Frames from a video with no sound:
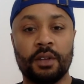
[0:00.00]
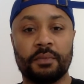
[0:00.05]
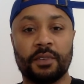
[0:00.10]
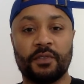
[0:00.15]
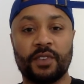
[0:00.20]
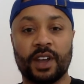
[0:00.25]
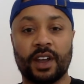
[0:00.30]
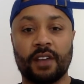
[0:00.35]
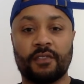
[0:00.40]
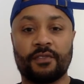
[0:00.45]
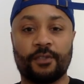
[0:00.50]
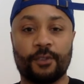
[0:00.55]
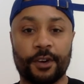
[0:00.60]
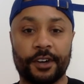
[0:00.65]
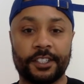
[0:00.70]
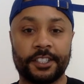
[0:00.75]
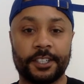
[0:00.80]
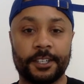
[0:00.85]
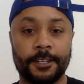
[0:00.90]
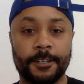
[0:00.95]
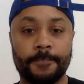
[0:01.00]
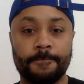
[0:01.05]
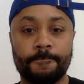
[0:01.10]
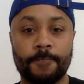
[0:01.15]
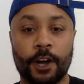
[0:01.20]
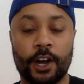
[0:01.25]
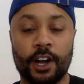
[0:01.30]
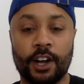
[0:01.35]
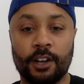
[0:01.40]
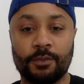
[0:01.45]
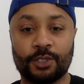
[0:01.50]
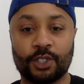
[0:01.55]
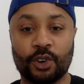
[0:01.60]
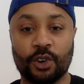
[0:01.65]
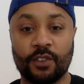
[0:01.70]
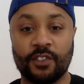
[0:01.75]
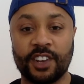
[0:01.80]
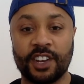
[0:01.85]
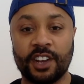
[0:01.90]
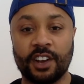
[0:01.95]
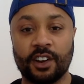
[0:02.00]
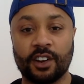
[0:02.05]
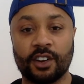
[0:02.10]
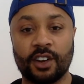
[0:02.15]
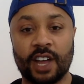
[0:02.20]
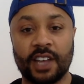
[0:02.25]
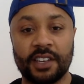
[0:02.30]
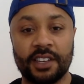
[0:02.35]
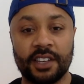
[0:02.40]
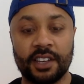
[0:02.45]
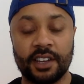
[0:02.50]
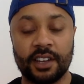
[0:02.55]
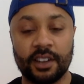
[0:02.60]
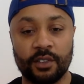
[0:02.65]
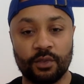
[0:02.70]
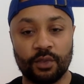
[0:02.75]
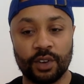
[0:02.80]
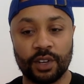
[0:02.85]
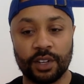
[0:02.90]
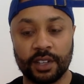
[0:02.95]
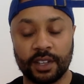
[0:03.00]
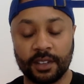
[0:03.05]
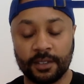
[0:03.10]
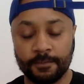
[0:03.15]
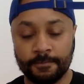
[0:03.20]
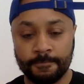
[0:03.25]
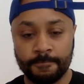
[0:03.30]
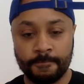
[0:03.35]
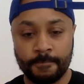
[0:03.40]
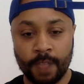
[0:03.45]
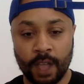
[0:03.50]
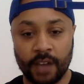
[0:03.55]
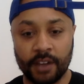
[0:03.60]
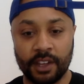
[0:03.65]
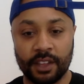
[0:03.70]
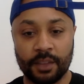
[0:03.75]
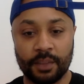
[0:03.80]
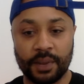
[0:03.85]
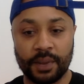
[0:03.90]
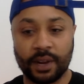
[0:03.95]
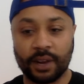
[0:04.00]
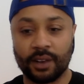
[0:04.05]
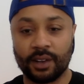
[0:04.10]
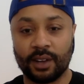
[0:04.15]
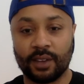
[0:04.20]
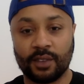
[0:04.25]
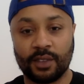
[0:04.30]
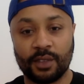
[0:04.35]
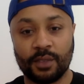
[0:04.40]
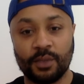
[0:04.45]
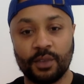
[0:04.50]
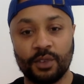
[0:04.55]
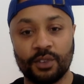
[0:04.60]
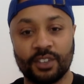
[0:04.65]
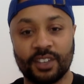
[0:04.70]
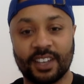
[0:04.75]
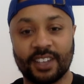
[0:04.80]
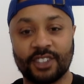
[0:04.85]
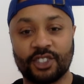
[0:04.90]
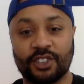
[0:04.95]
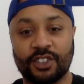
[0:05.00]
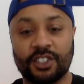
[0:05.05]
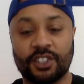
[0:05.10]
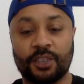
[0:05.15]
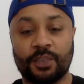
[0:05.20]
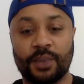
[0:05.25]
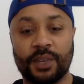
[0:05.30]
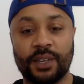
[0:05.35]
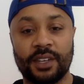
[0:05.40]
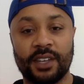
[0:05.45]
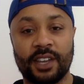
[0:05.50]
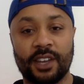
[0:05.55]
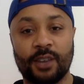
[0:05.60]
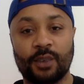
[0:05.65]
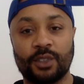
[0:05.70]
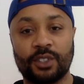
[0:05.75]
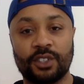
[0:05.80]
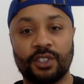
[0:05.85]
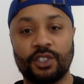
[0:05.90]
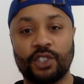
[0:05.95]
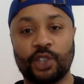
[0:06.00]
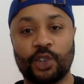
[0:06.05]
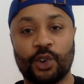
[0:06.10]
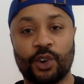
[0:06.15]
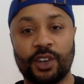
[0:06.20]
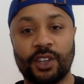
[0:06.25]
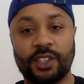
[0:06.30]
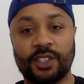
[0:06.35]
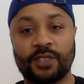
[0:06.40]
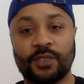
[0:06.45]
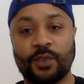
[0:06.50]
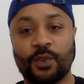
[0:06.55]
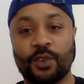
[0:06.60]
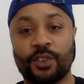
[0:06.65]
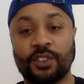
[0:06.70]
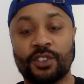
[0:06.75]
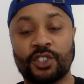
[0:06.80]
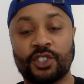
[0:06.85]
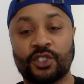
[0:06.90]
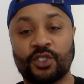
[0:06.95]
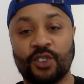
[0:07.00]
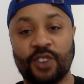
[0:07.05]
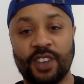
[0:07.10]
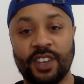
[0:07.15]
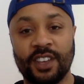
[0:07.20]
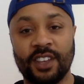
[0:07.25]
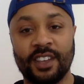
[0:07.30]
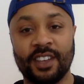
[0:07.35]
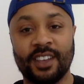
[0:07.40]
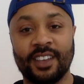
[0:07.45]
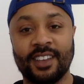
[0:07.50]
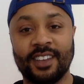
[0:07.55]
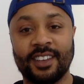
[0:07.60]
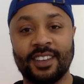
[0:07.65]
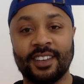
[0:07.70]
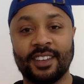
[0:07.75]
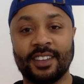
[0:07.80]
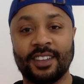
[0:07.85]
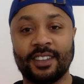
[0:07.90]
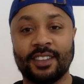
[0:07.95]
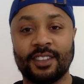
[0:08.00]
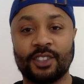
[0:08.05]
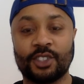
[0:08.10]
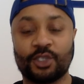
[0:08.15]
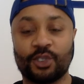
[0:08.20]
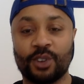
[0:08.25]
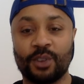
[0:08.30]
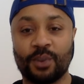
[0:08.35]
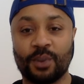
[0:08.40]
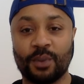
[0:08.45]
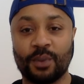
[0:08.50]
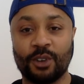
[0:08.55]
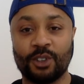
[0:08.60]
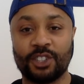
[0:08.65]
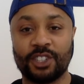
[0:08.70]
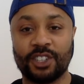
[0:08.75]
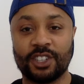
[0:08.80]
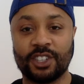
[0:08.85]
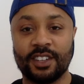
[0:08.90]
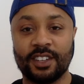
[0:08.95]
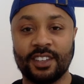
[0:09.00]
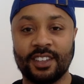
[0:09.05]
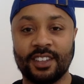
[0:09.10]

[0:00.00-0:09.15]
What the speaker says: But very fortunate. So over a year ago, I did it really. Another parallel from the music industry. So P. Diddy was notorious for the street promotion,